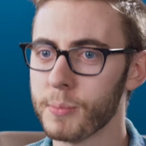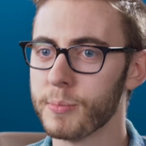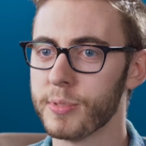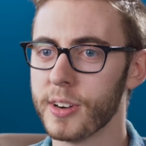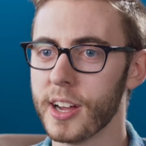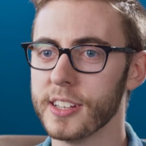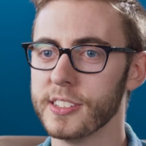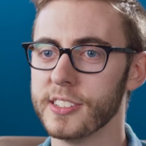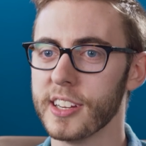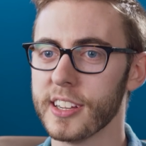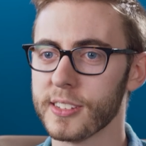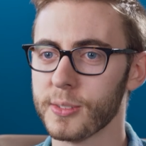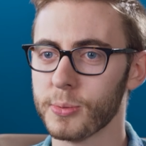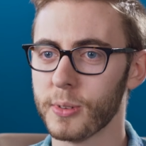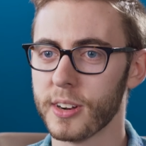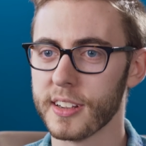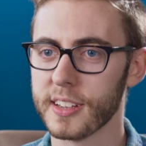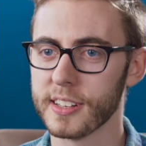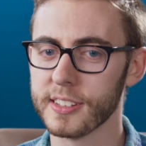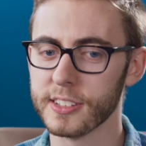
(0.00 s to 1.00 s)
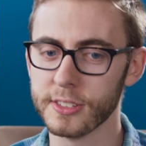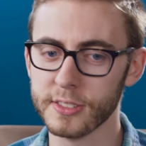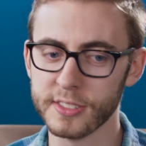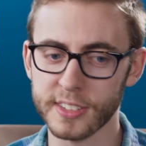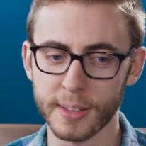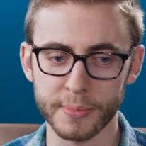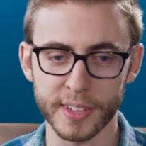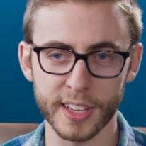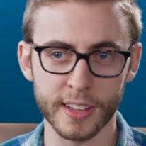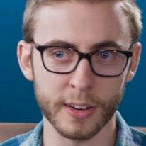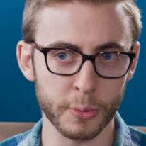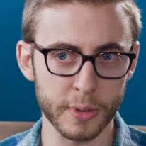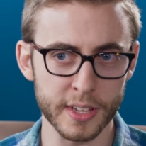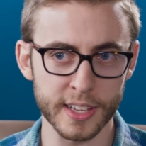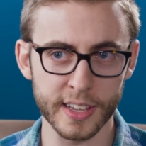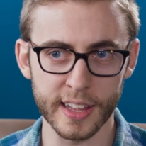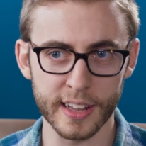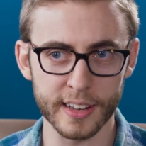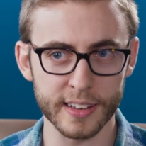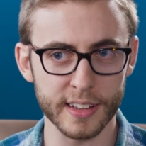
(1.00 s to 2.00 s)
projects where I can do something in a
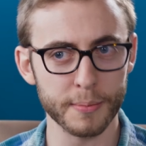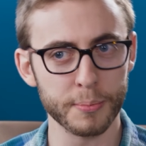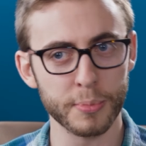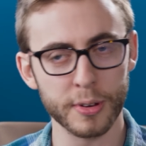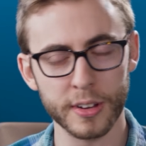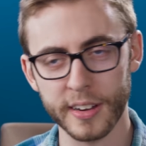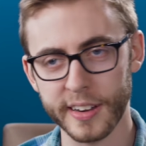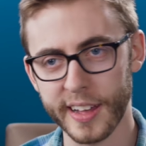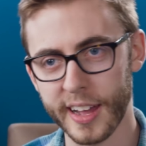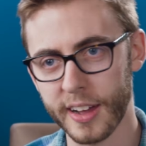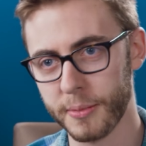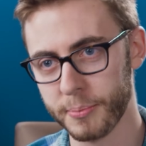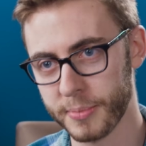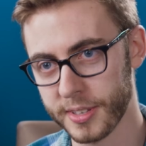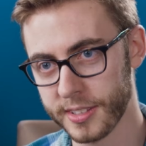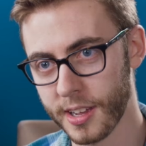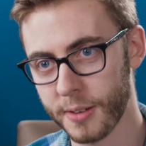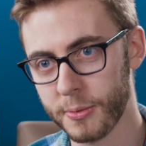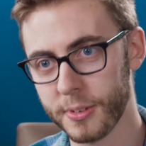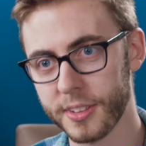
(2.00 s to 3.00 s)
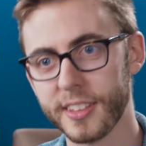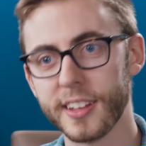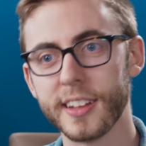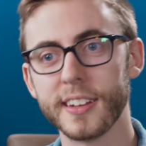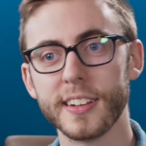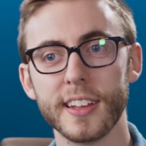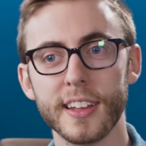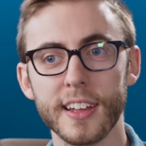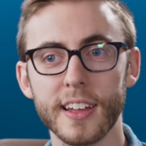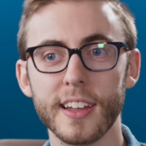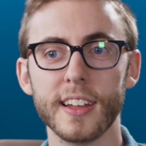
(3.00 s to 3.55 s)
weekend, put it out, be done with it.